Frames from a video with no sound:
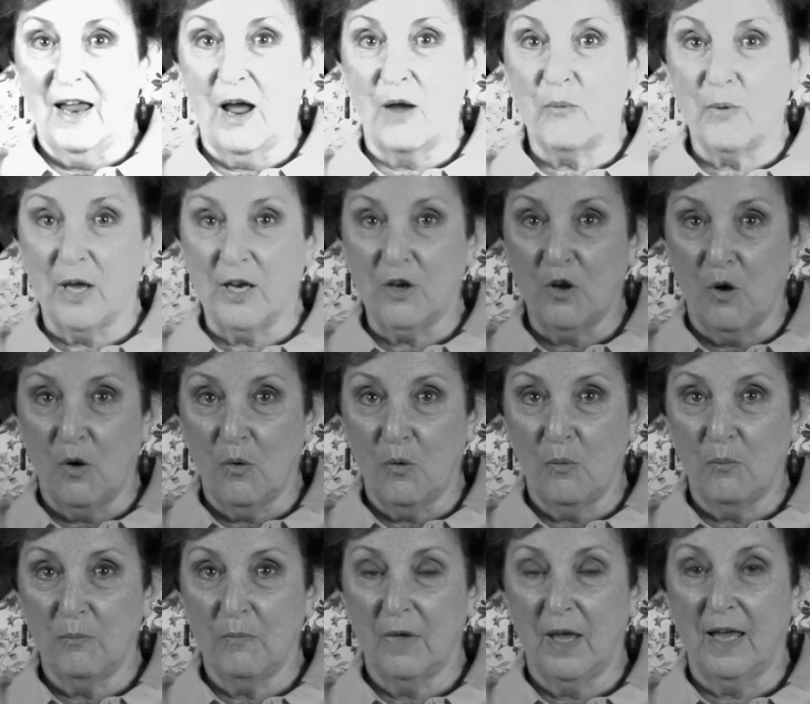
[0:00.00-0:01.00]
I went
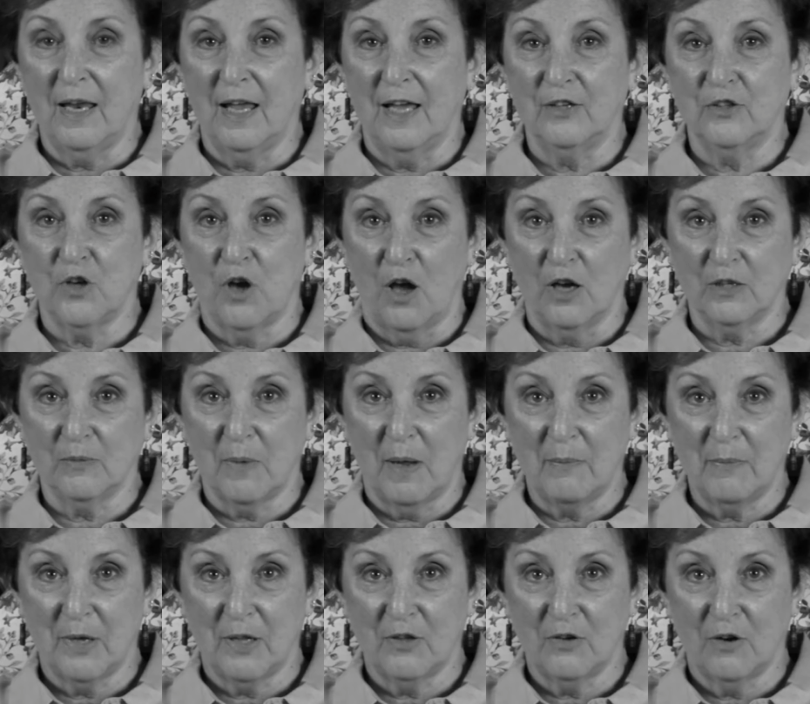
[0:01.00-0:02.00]
home and I talked my
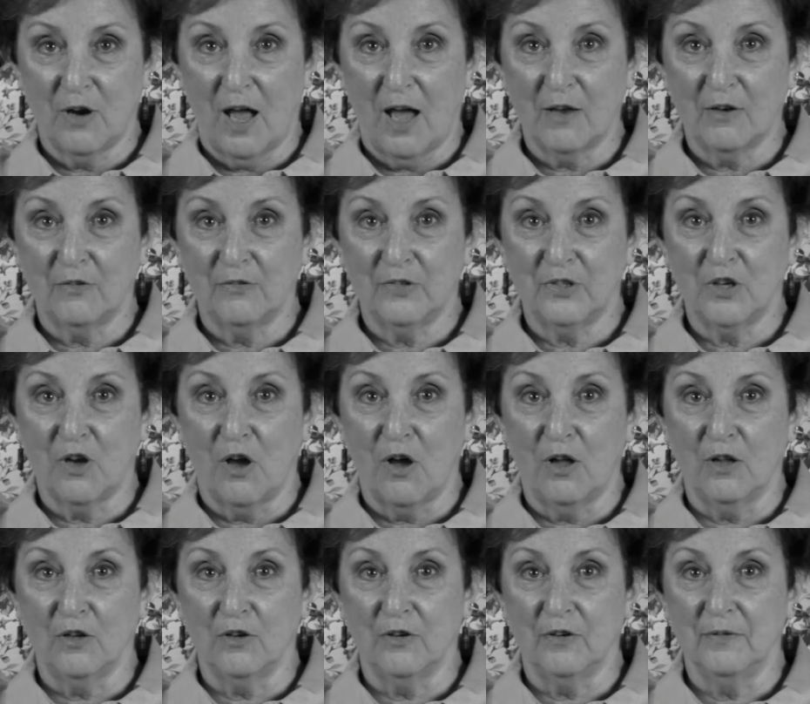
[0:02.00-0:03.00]
mother out of
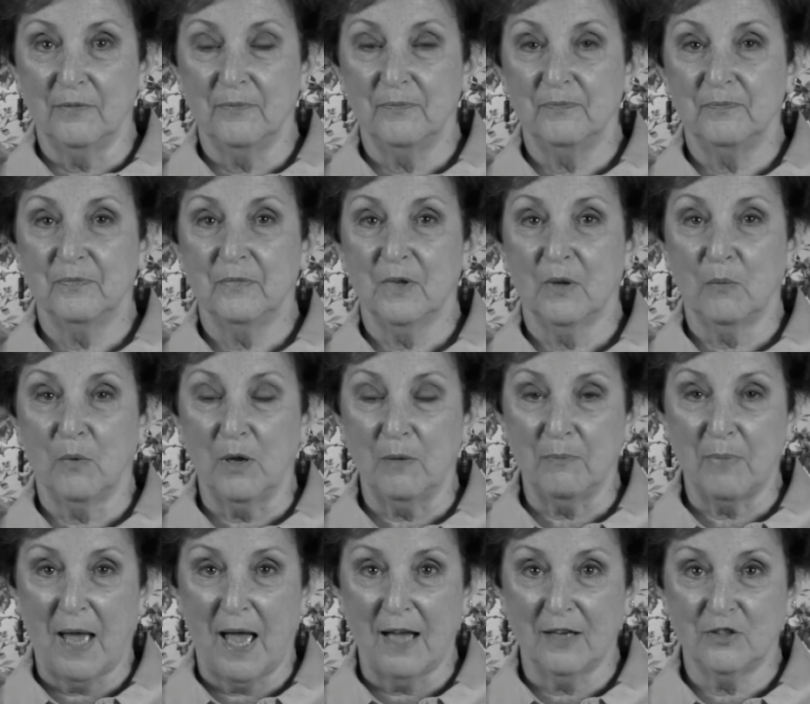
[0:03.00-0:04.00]
$1,
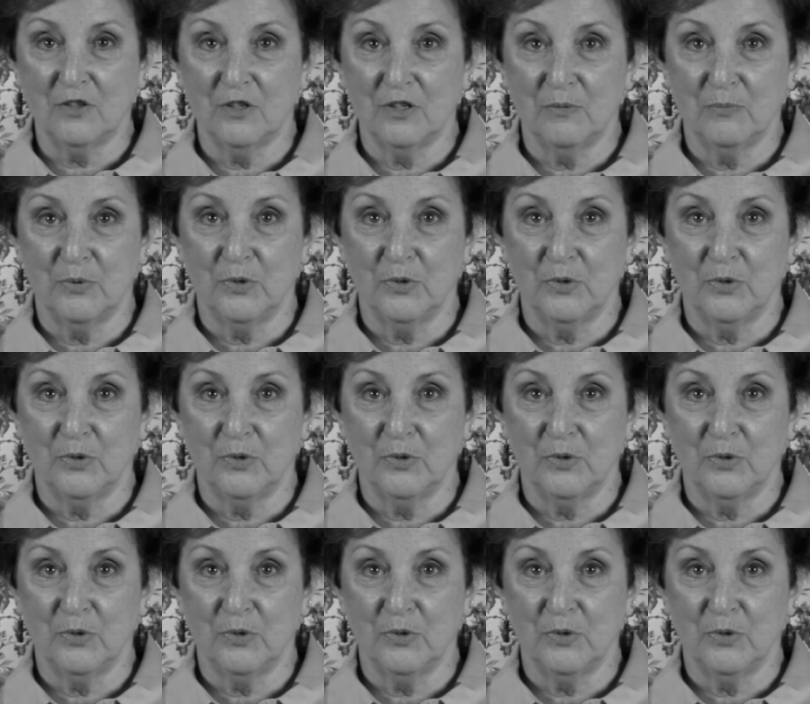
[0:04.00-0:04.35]
went back to the